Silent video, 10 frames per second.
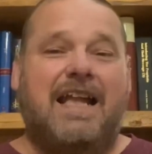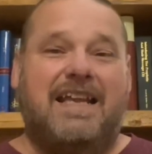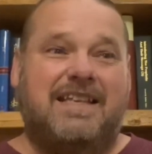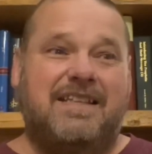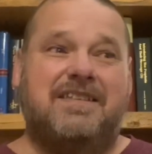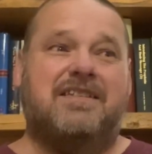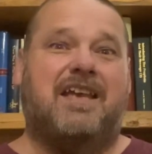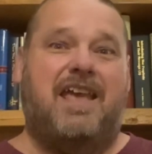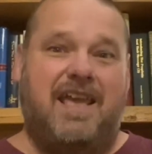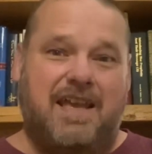This is a
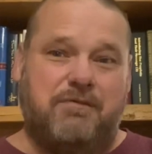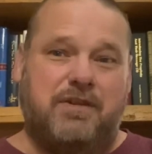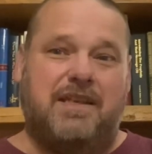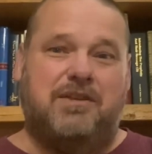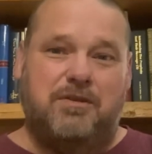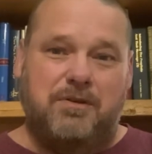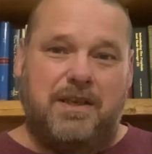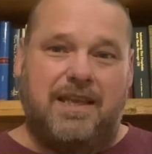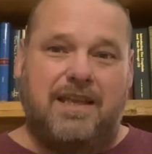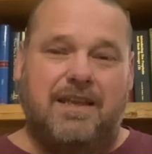heavy
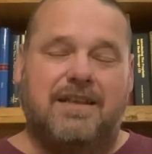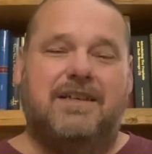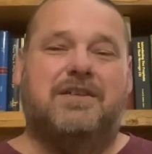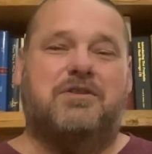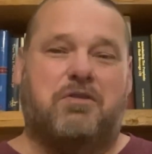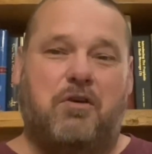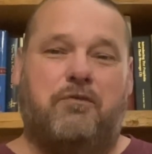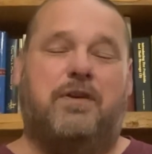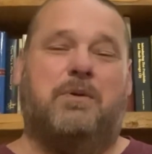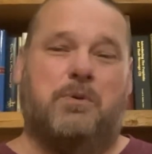duty
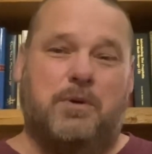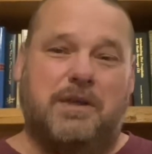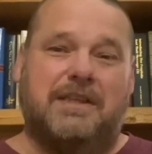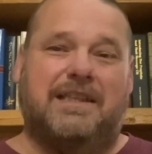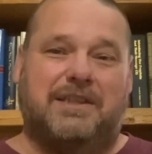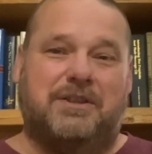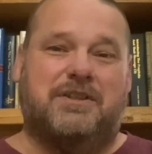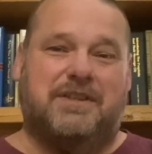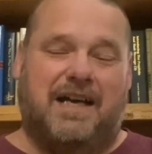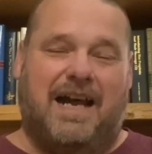trophy. Really
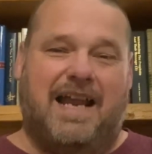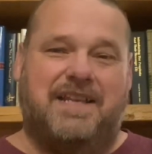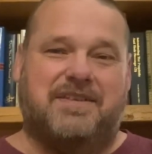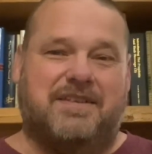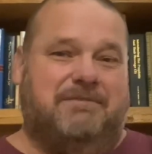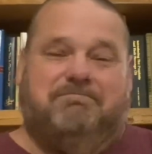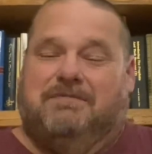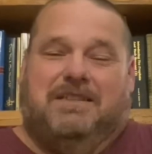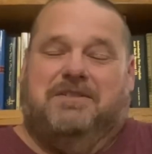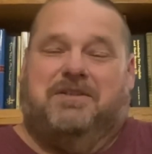looks nice.
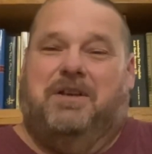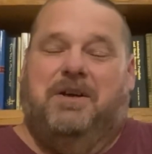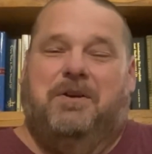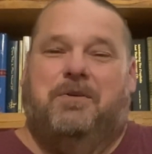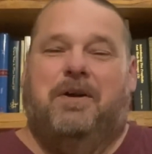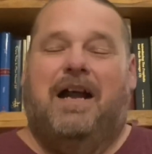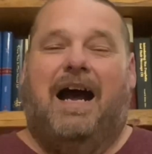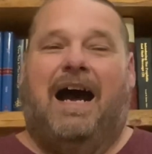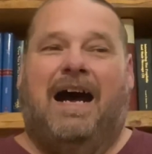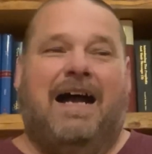So
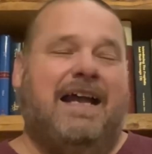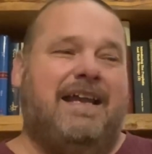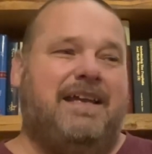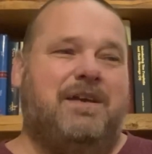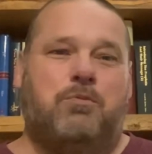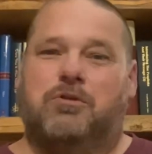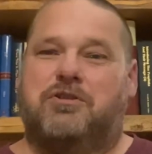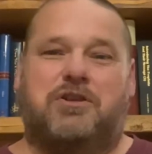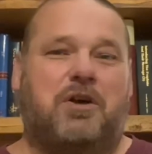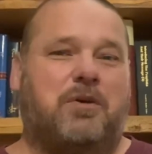I will
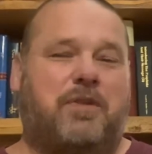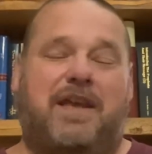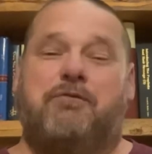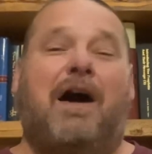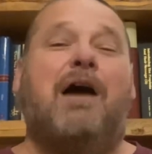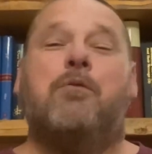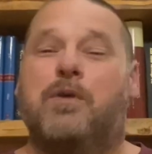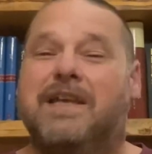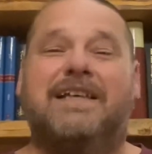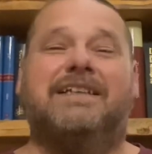show that if I
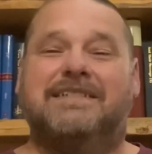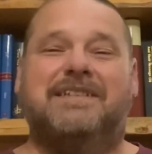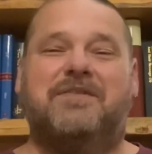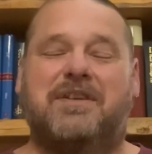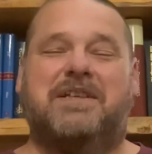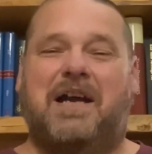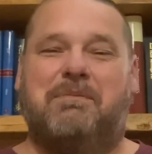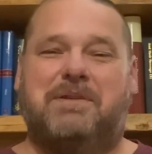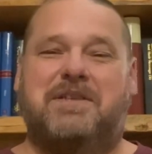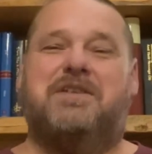win this
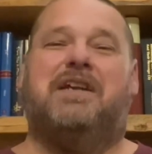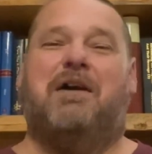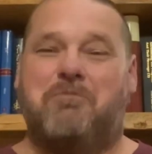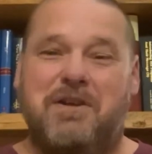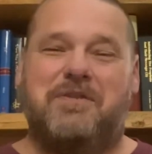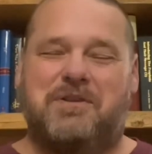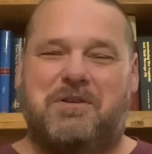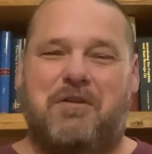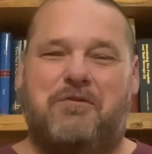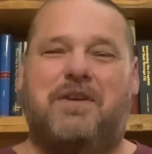competition, I win the
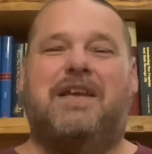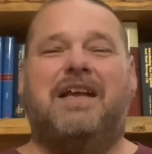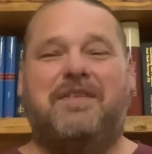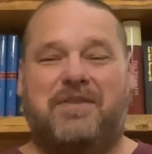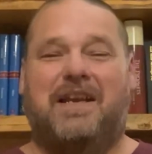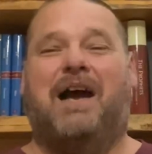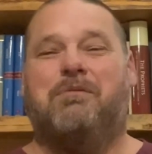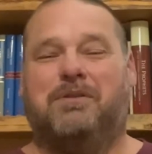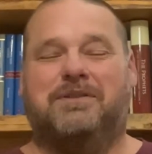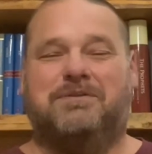trophy, then I
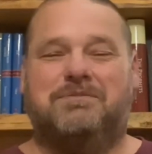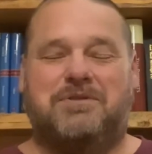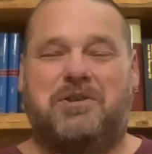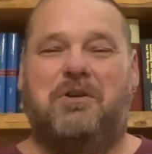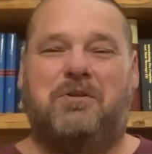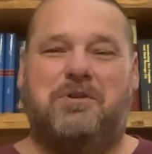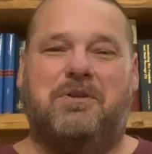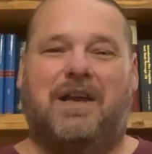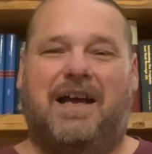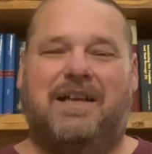will show you
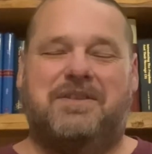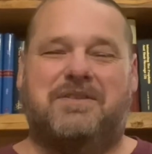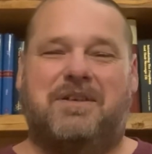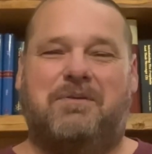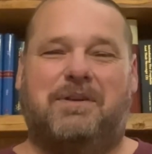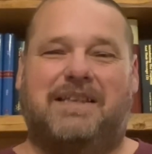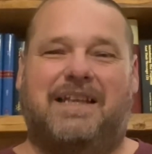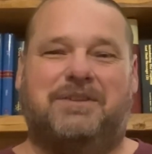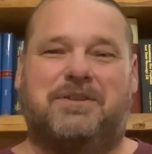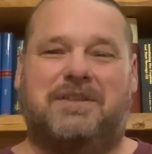guys uh, what that
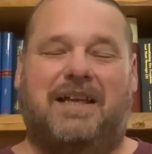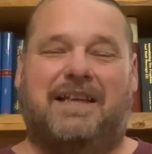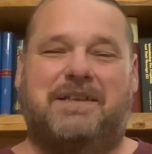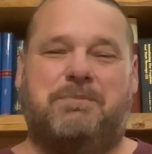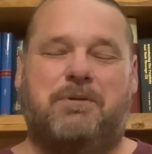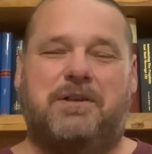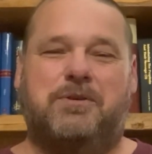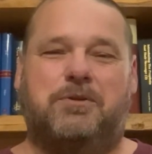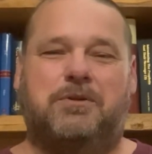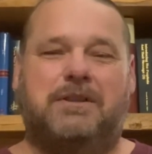looks like. It's pretty
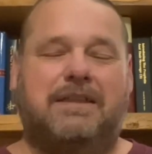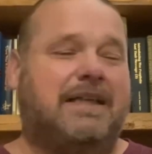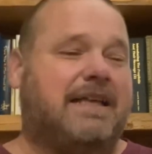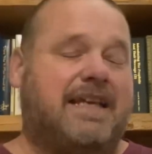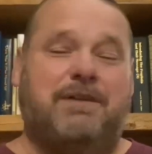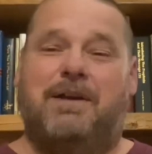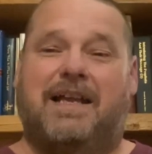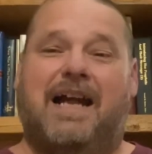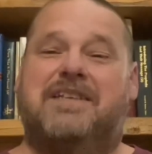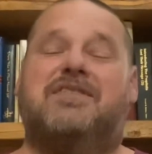cool. Anyway,
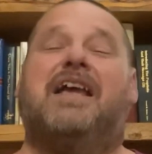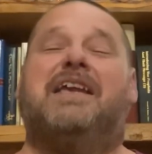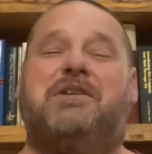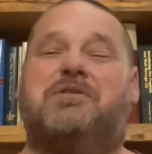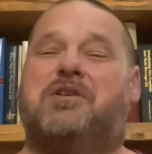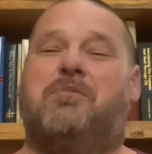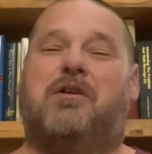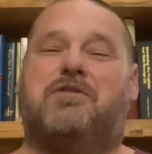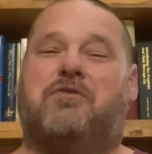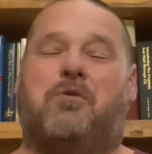guys, thank you so
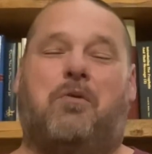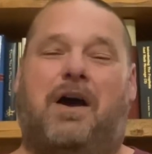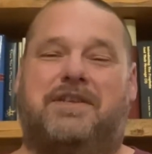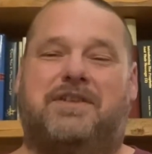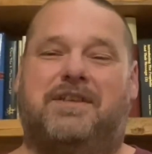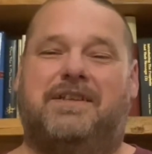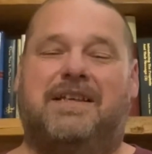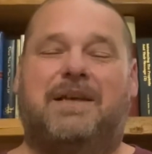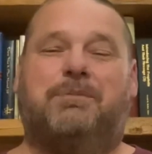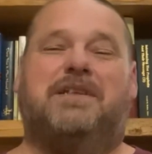much for watching.
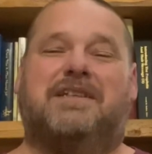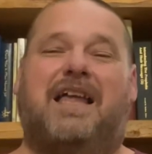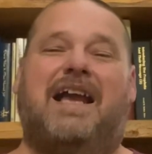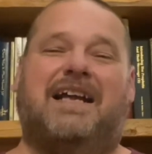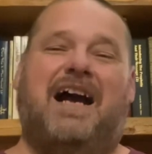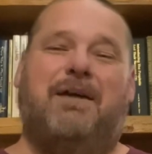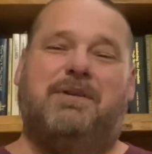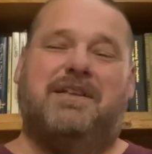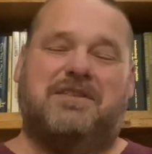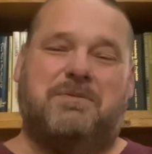Please like,
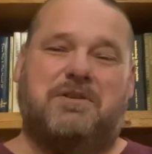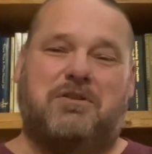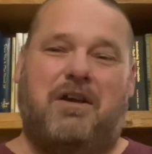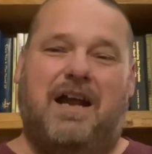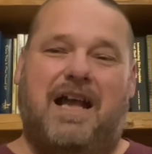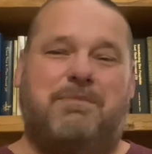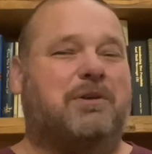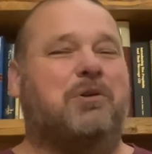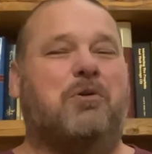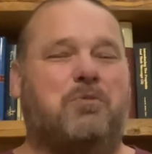comment, subscribe,
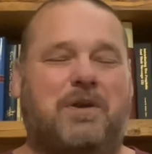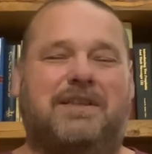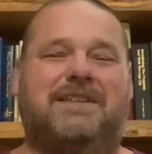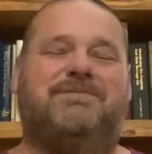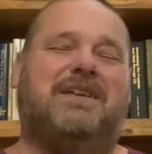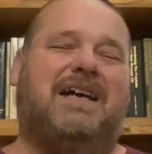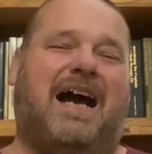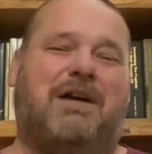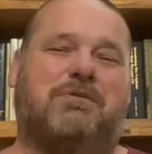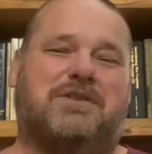and Lord willing,
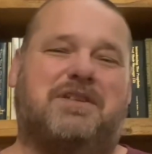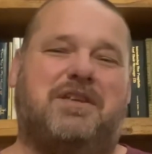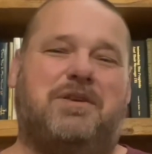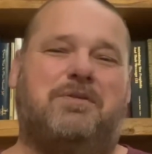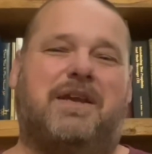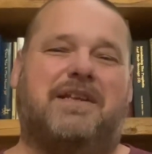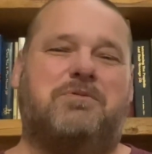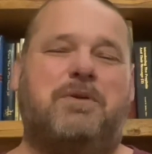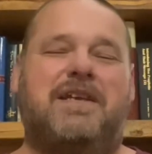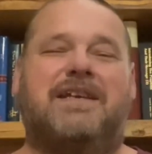I will see you next
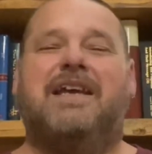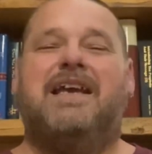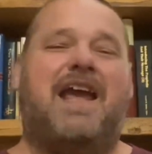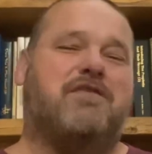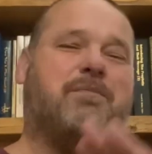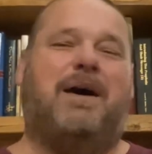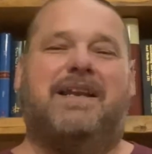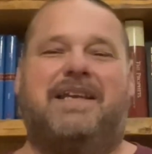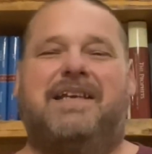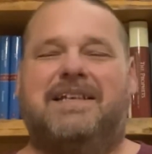week.
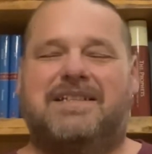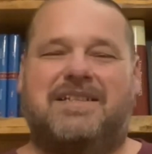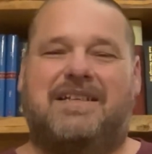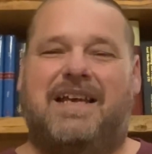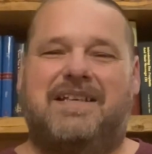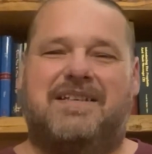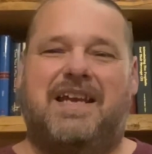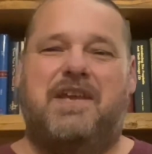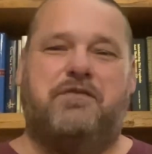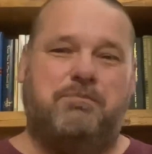Everybody stay
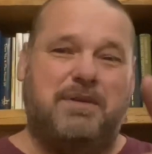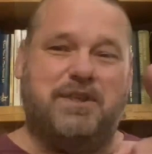safe, be